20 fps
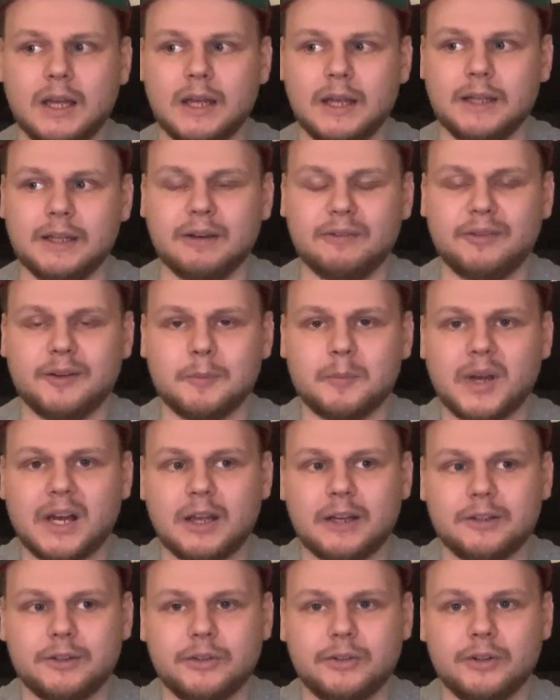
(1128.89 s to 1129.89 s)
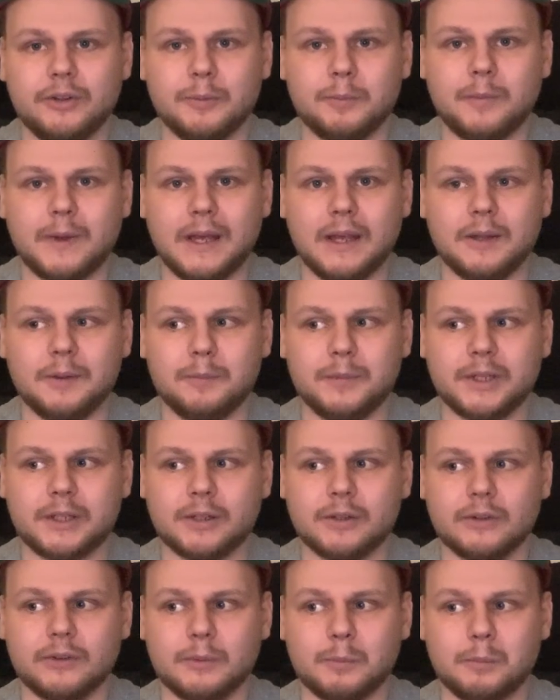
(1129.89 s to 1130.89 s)
And I think piracy is bad
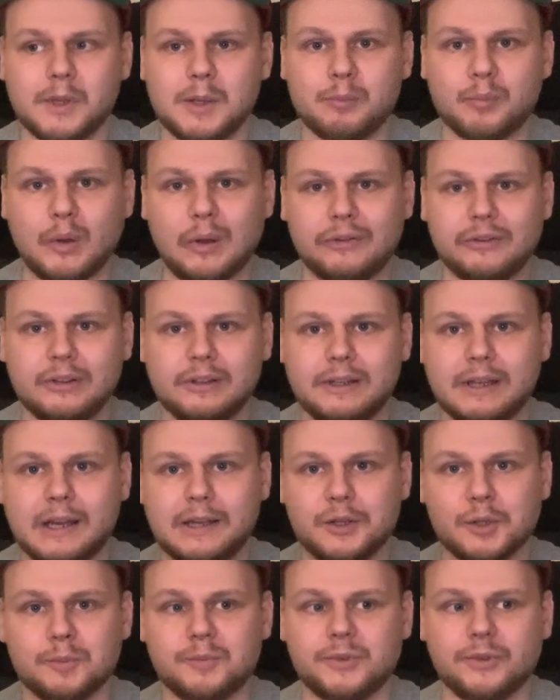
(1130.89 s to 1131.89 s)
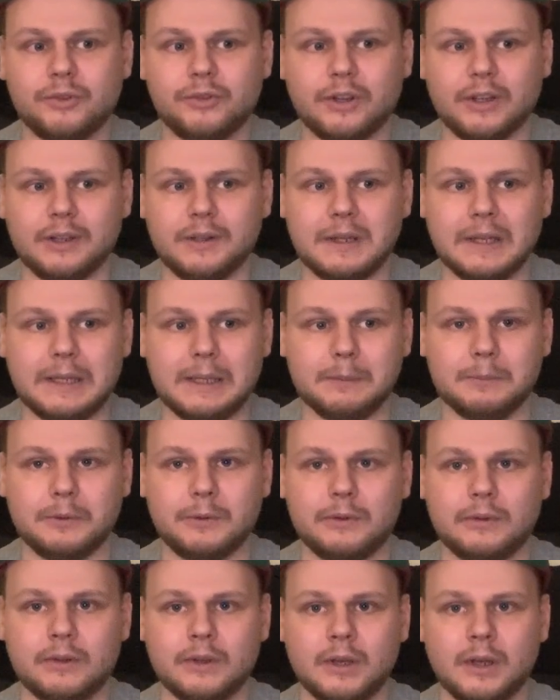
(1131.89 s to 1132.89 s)
because, me personally, I appreciate
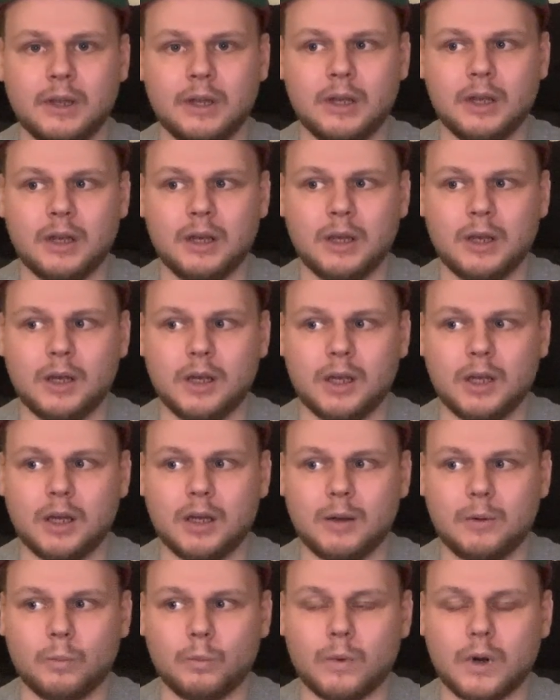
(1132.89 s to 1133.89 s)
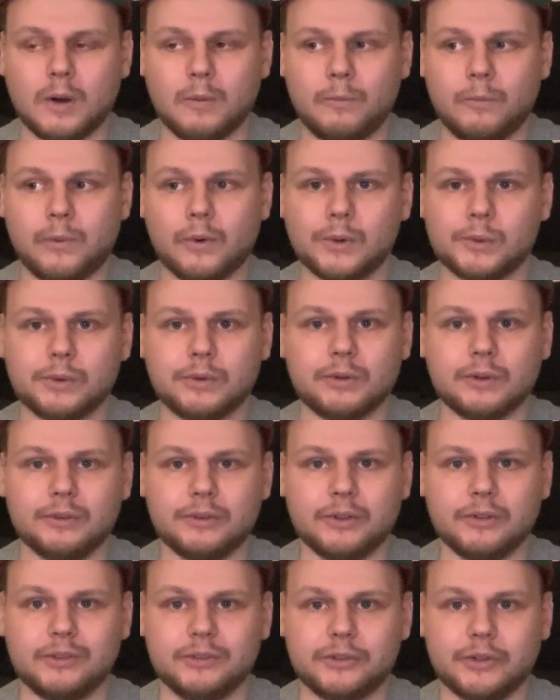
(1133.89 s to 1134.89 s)
games focus on
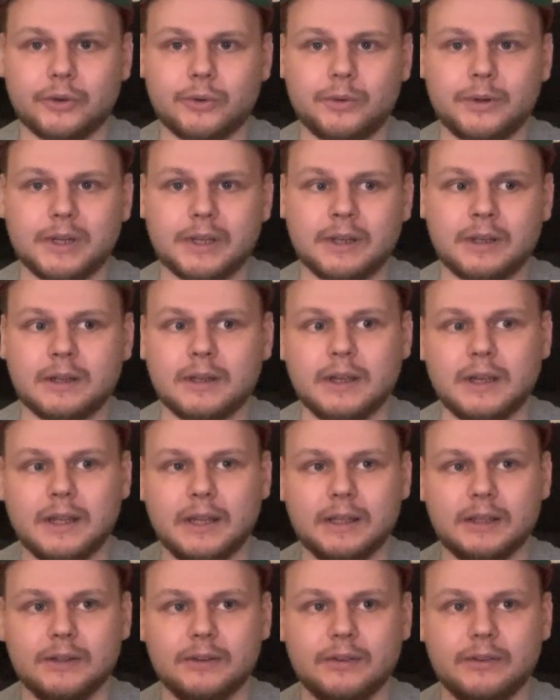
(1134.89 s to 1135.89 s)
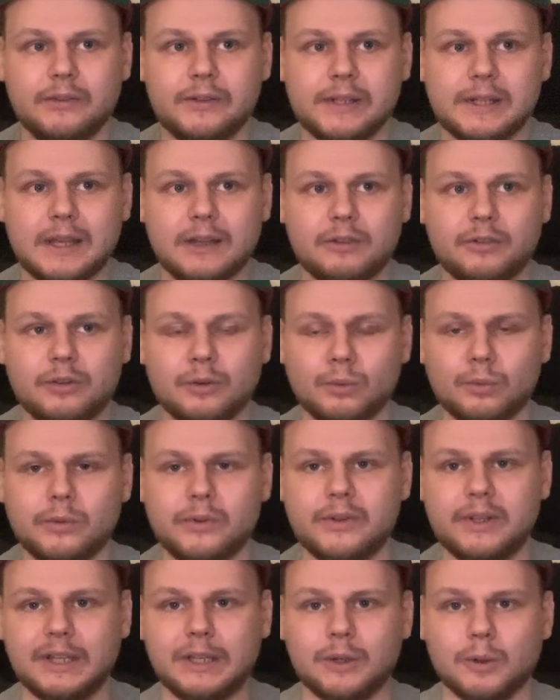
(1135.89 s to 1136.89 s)
the story and the actual
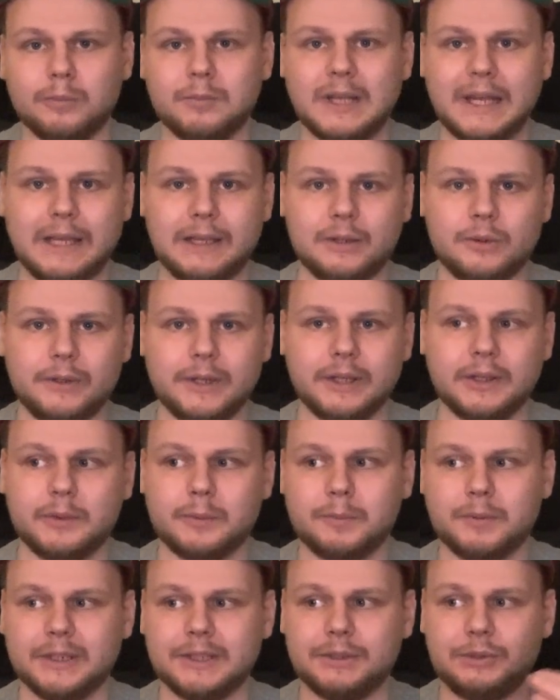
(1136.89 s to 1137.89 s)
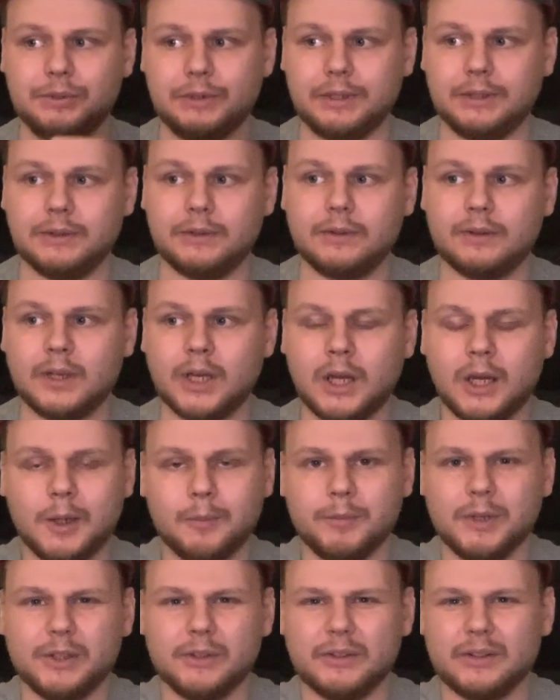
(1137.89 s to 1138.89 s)
single player experience,
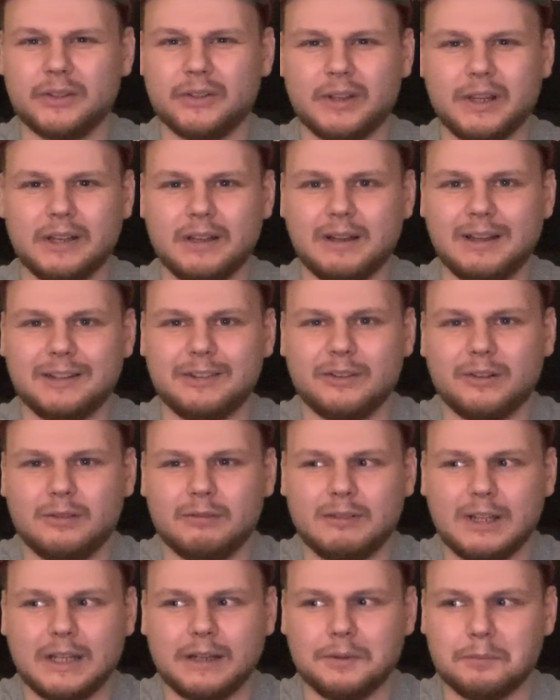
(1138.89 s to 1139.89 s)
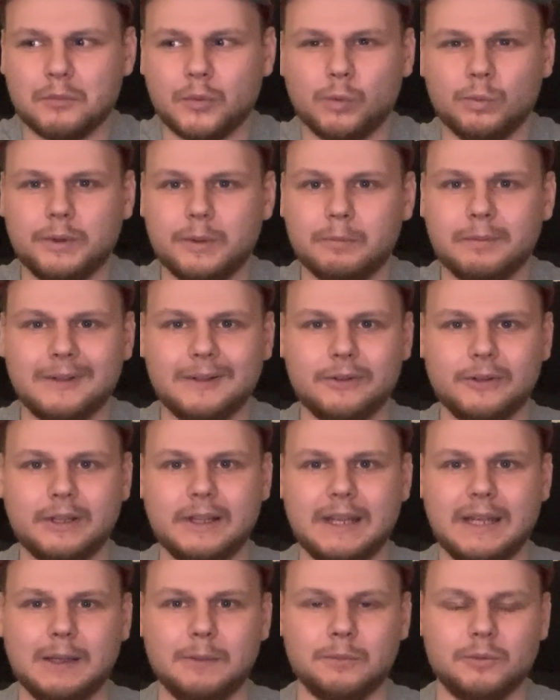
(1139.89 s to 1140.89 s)
because I don't like multiplayer
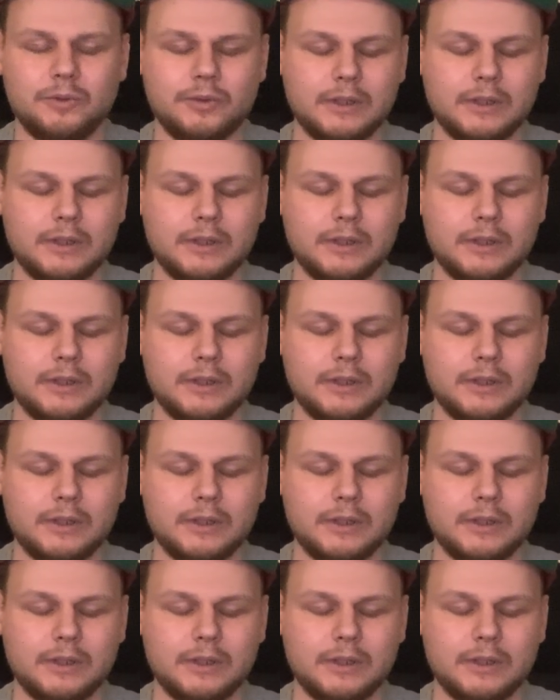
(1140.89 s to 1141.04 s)
games